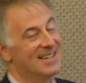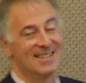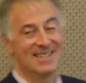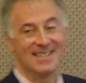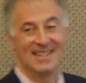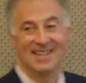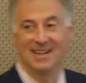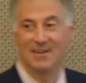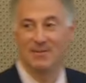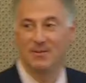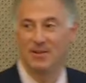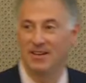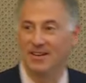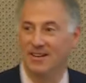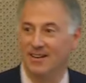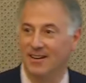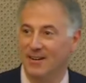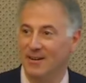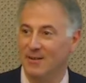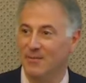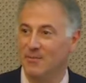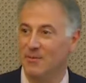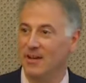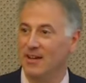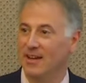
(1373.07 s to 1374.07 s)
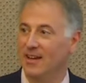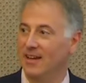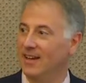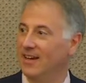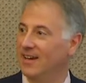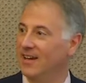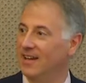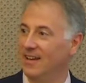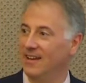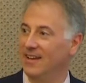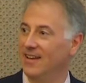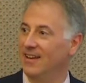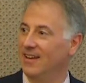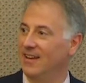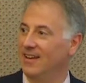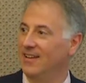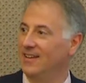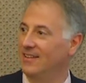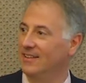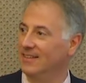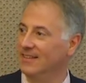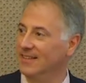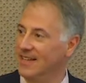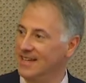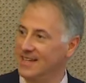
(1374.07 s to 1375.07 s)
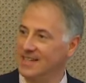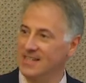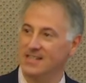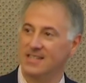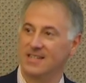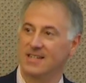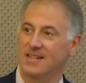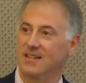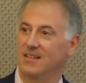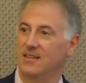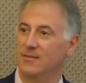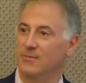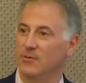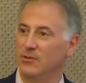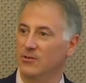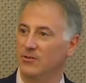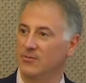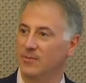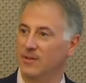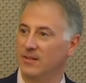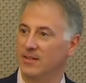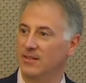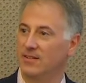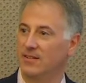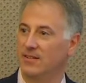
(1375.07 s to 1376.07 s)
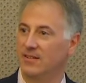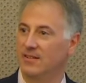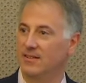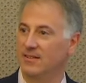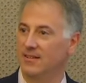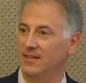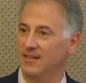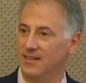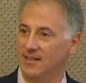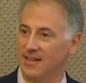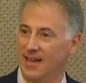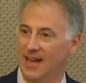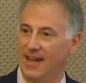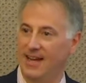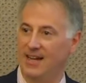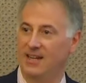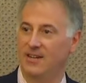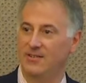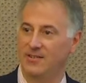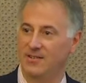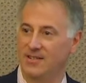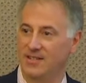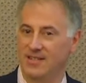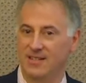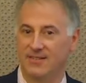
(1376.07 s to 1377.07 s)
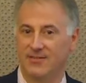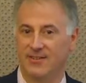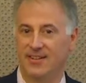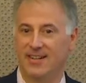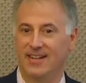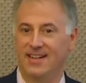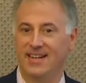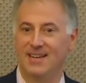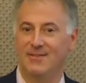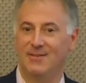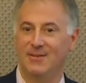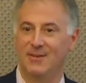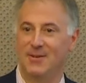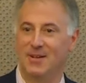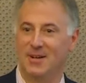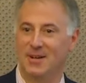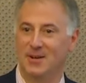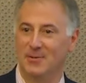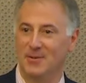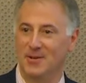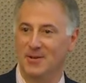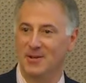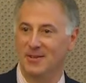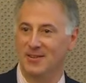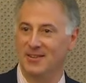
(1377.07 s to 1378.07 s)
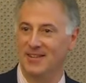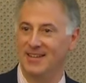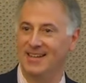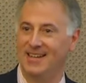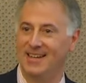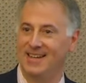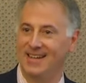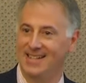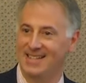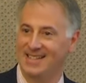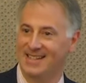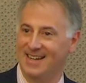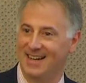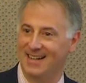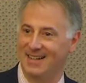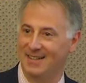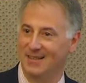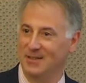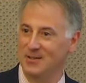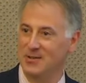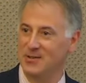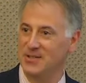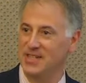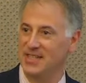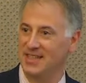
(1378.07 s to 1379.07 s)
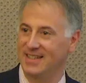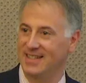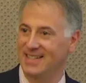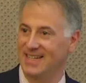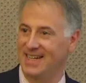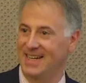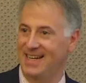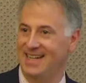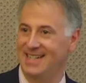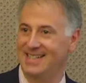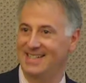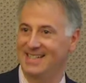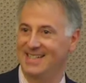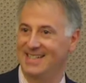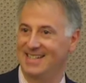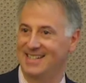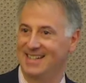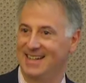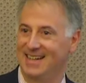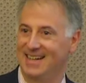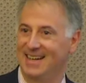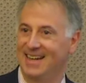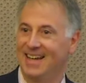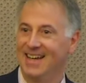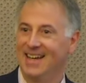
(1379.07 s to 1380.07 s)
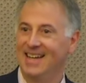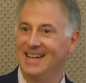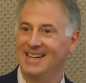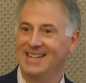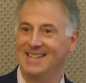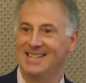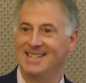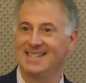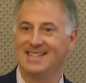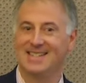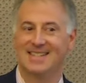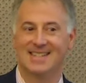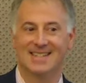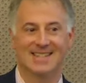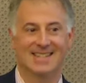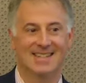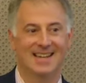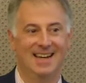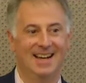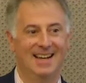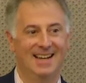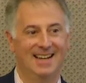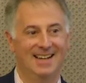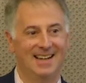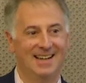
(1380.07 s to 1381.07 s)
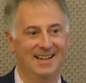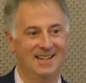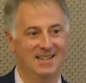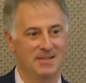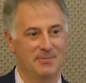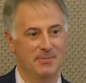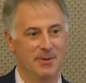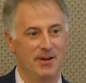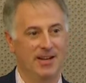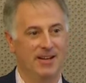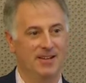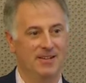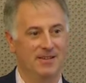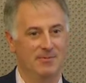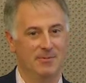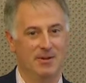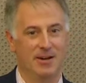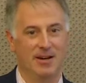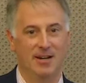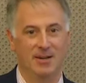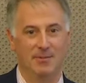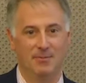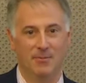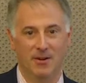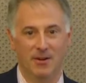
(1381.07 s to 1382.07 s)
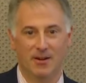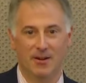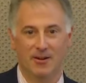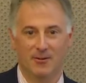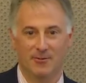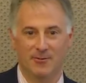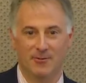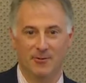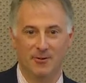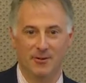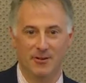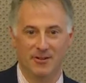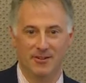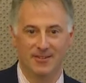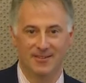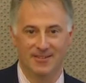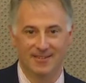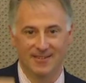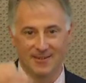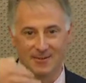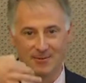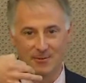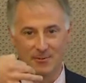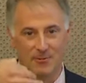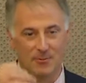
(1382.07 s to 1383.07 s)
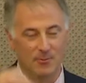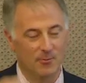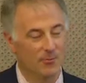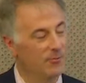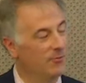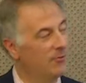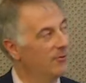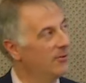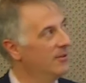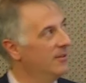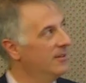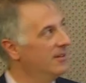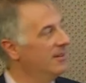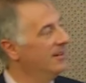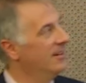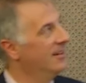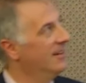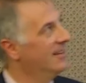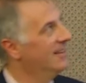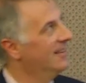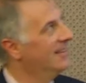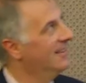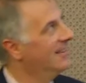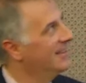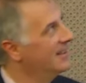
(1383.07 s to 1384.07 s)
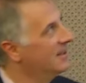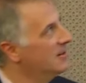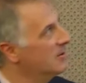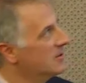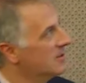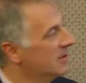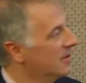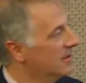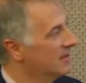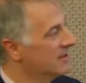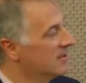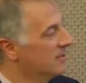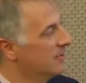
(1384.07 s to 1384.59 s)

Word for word: his dominant arm, and the latency of the movement, the accuracy of it, and even you know when you think he's kind of losing the task set, he's just deciding on his pantomime for the for the uh, the use of the